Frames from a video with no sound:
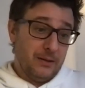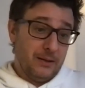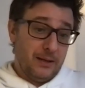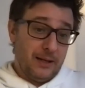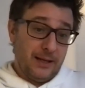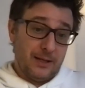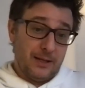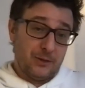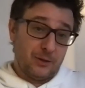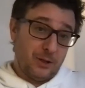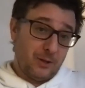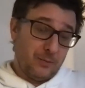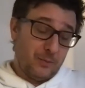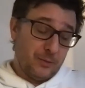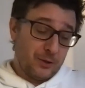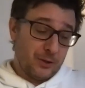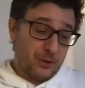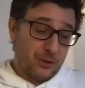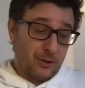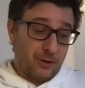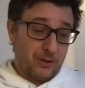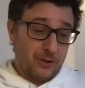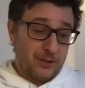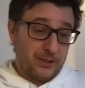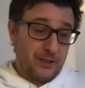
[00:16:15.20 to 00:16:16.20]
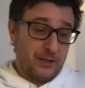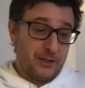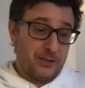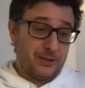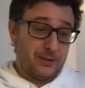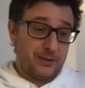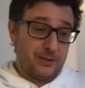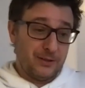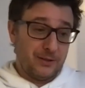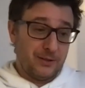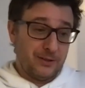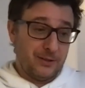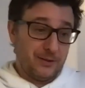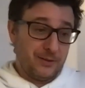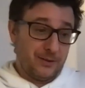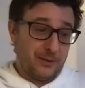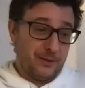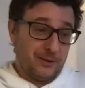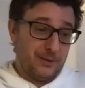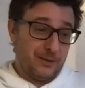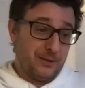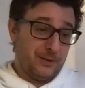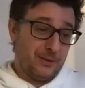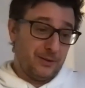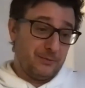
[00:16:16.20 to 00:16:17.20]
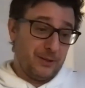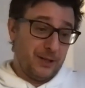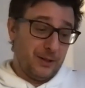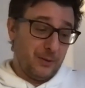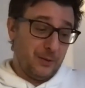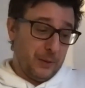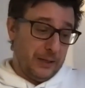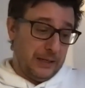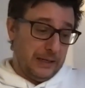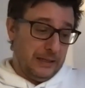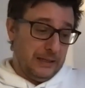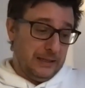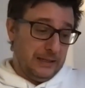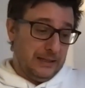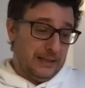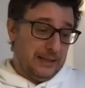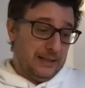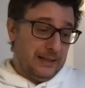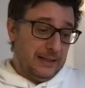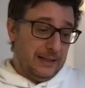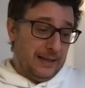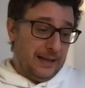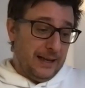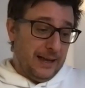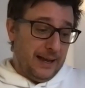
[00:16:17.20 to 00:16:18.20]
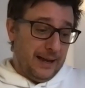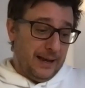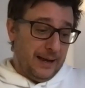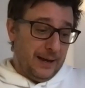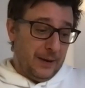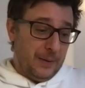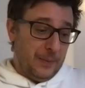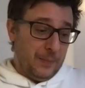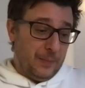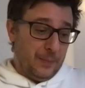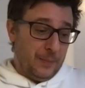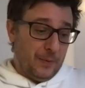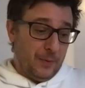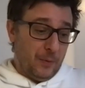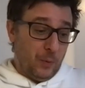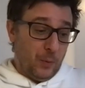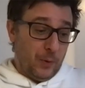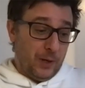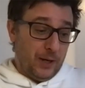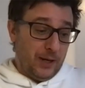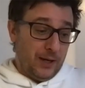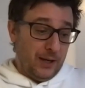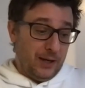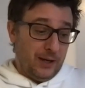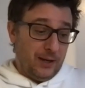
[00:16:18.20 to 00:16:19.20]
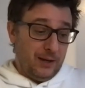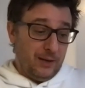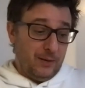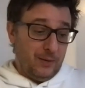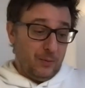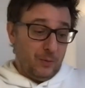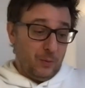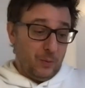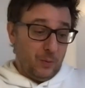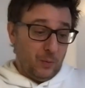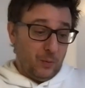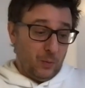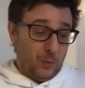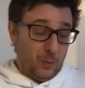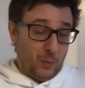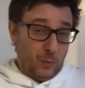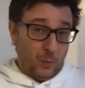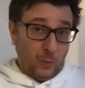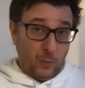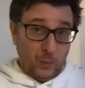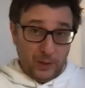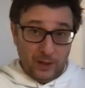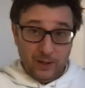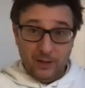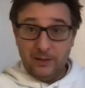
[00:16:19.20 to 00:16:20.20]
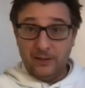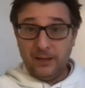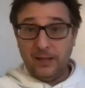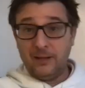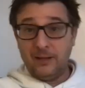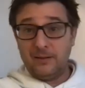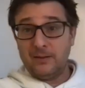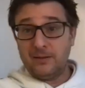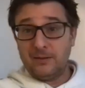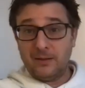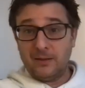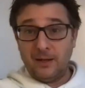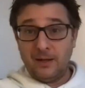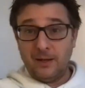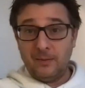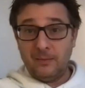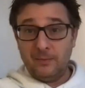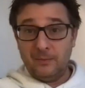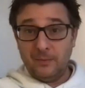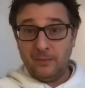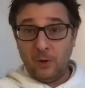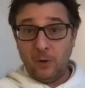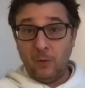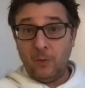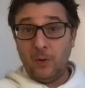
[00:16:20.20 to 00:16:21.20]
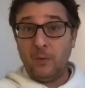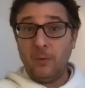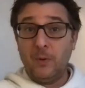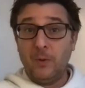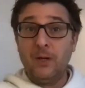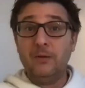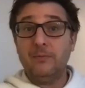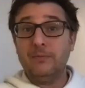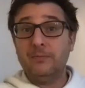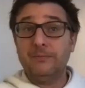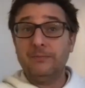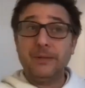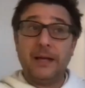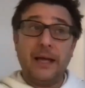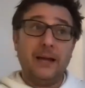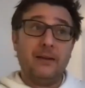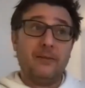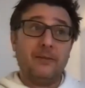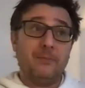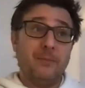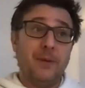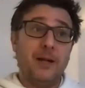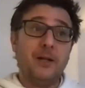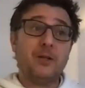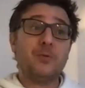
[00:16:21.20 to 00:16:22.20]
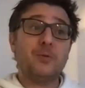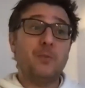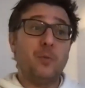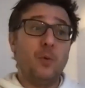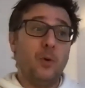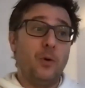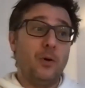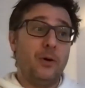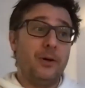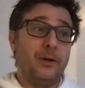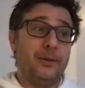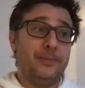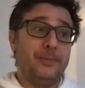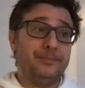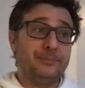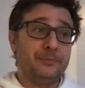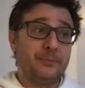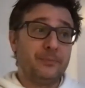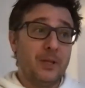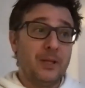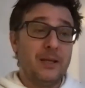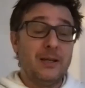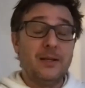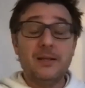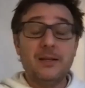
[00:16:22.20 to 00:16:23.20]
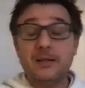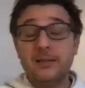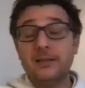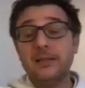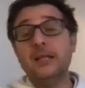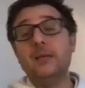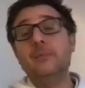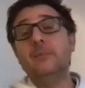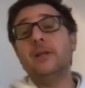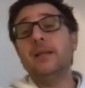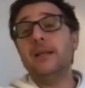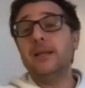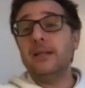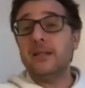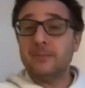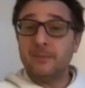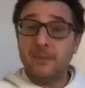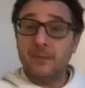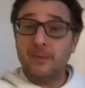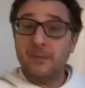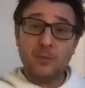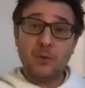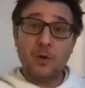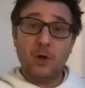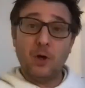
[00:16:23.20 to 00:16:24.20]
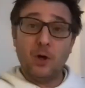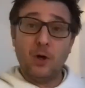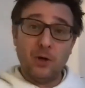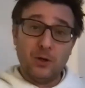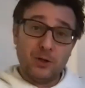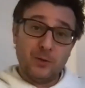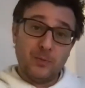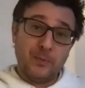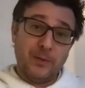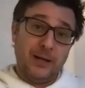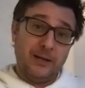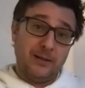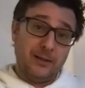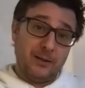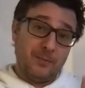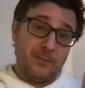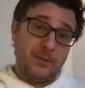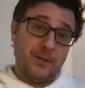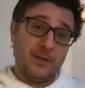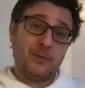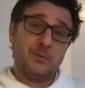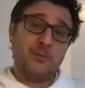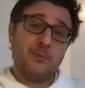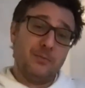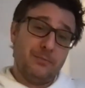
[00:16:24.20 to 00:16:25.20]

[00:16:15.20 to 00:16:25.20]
as Thomas calls it, the runway. We will get much more seamless, much more automated, much